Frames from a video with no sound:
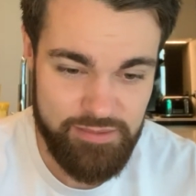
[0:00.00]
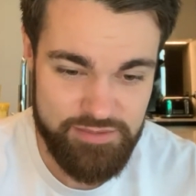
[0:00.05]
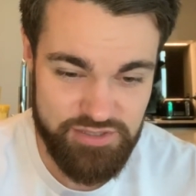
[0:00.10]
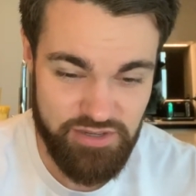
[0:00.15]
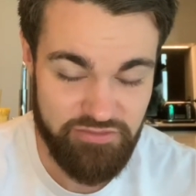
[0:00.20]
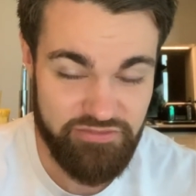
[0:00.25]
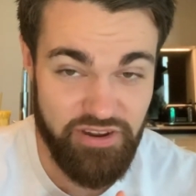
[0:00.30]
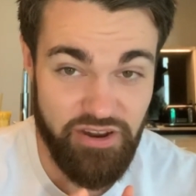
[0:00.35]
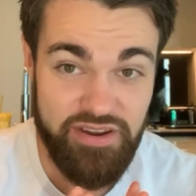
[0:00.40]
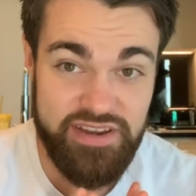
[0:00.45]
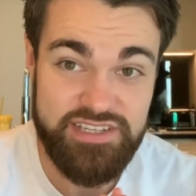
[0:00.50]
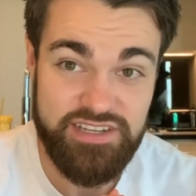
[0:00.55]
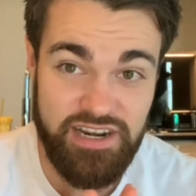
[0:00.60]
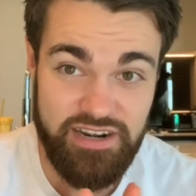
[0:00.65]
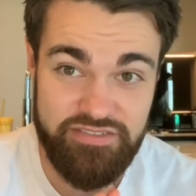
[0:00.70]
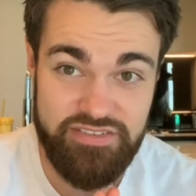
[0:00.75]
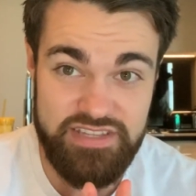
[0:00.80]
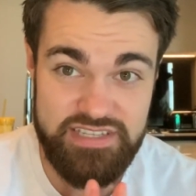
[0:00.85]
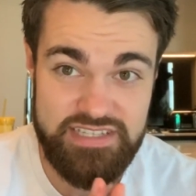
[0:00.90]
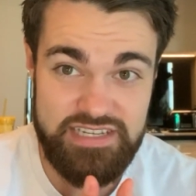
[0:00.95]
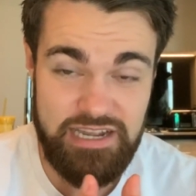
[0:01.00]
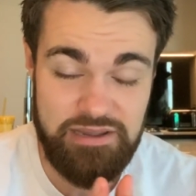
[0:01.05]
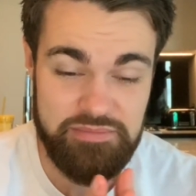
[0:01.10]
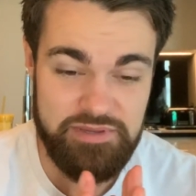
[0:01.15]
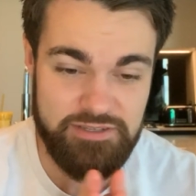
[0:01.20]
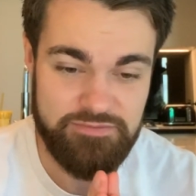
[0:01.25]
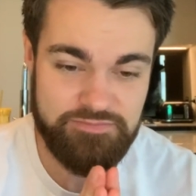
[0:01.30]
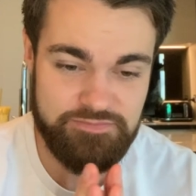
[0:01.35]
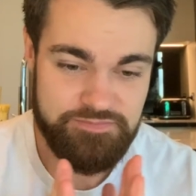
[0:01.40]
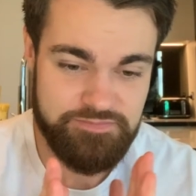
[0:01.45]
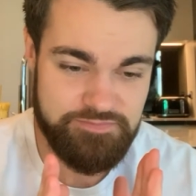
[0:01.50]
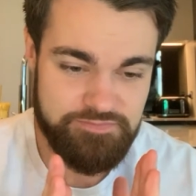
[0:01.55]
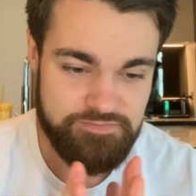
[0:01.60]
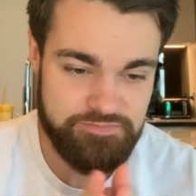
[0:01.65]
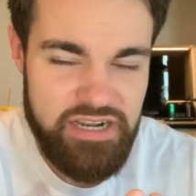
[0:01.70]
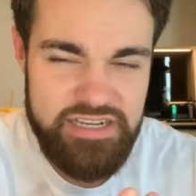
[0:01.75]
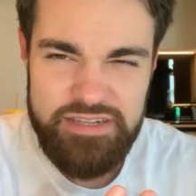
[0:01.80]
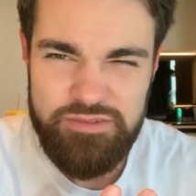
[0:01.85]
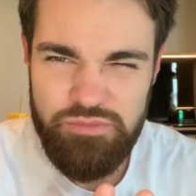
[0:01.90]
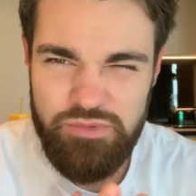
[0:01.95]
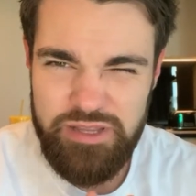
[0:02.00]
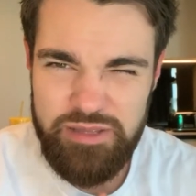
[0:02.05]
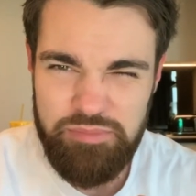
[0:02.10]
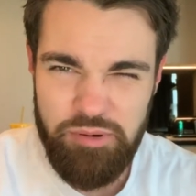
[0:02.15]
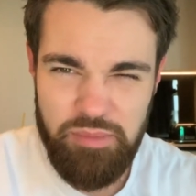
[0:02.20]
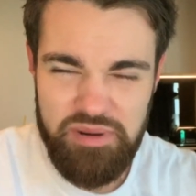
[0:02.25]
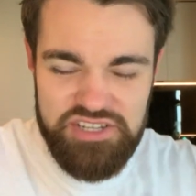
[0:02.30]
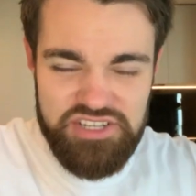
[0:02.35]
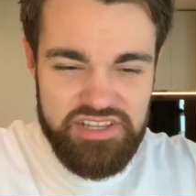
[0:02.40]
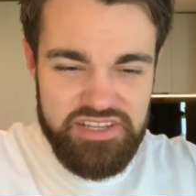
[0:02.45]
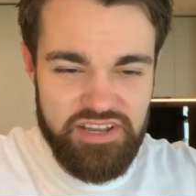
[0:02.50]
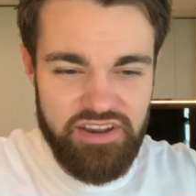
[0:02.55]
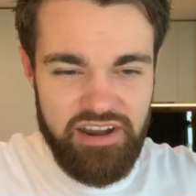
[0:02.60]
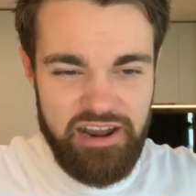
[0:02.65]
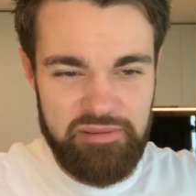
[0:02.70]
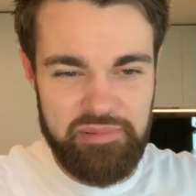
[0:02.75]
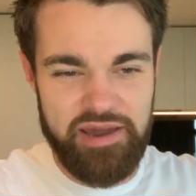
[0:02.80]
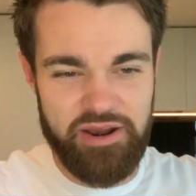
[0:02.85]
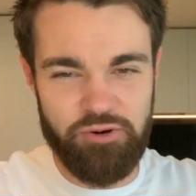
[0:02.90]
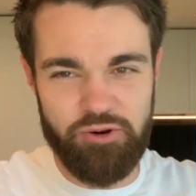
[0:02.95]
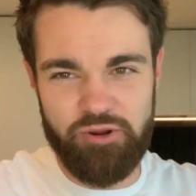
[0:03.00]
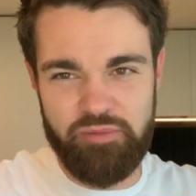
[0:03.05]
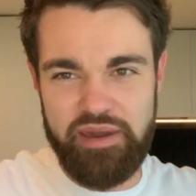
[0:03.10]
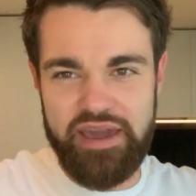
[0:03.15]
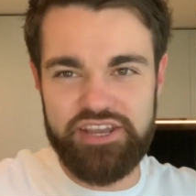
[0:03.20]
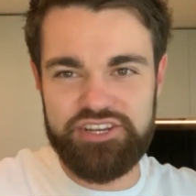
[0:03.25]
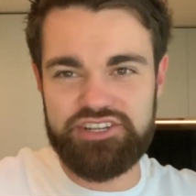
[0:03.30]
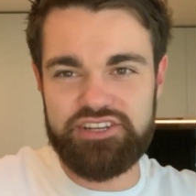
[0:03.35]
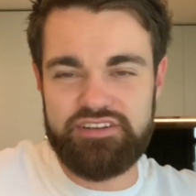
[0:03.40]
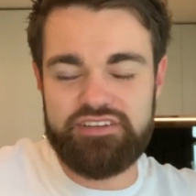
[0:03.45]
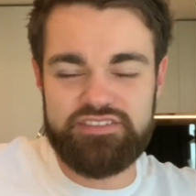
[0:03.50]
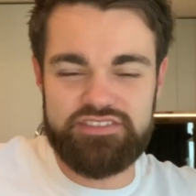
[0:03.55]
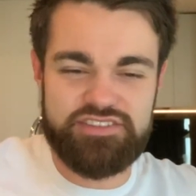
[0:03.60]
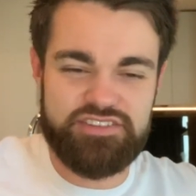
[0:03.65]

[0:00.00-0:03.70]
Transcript: So I'm very excited for this to come in. I didn't really put much in the guide about automation.